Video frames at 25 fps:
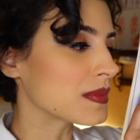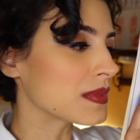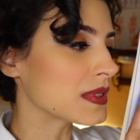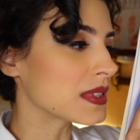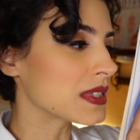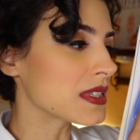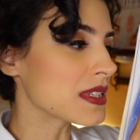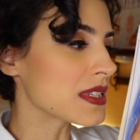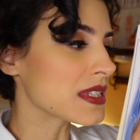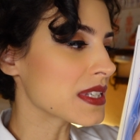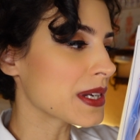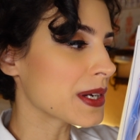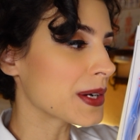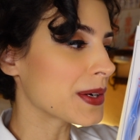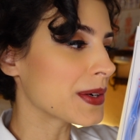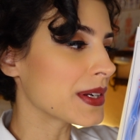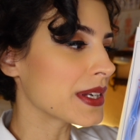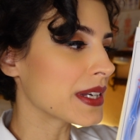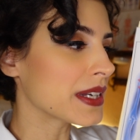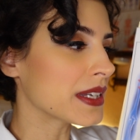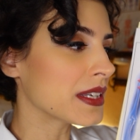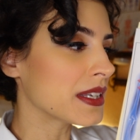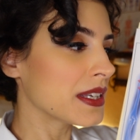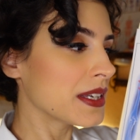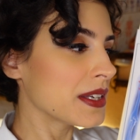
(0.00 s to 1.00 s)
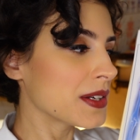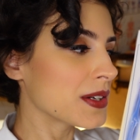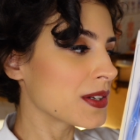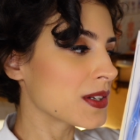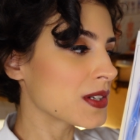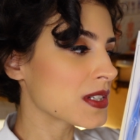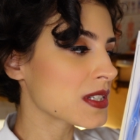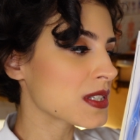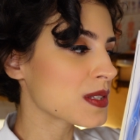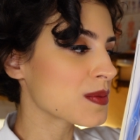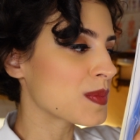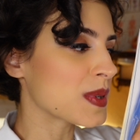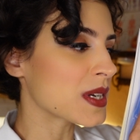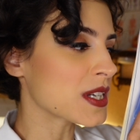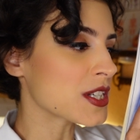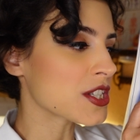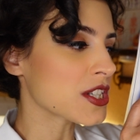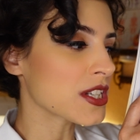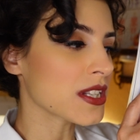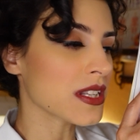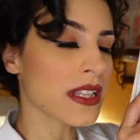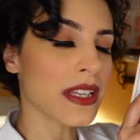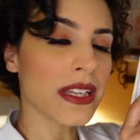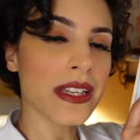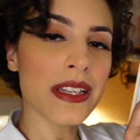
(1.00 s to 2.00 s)
This area here
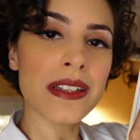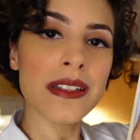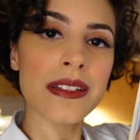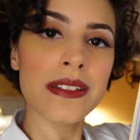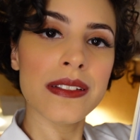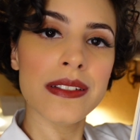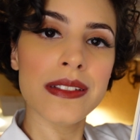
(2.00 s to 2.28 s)
especially,